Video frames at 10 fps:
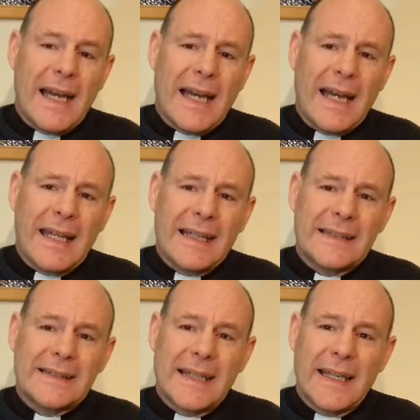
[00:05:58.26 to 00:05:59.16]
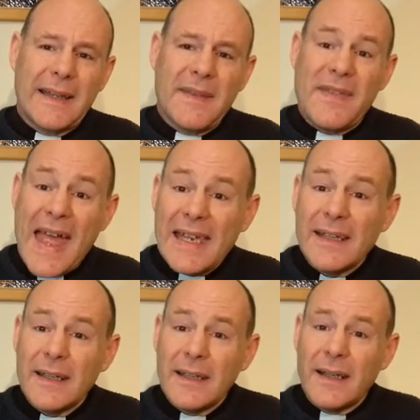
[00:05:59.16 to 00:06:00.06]
And
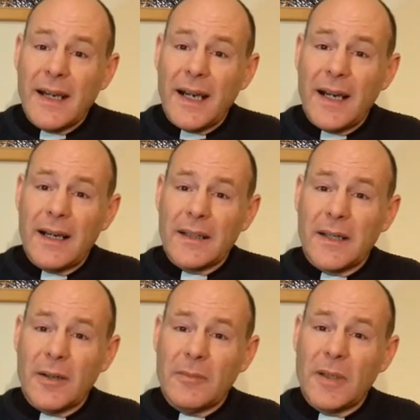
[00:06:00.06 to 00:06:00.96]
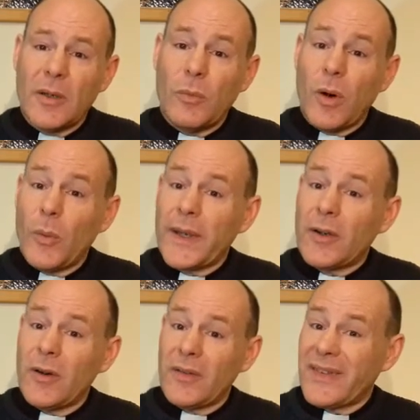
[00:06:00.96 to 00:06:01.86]
then come what we
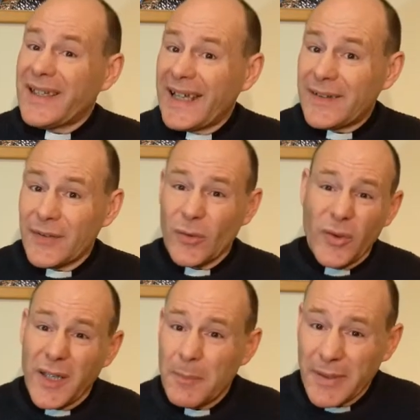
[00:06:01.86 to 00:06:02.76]
call the letters or the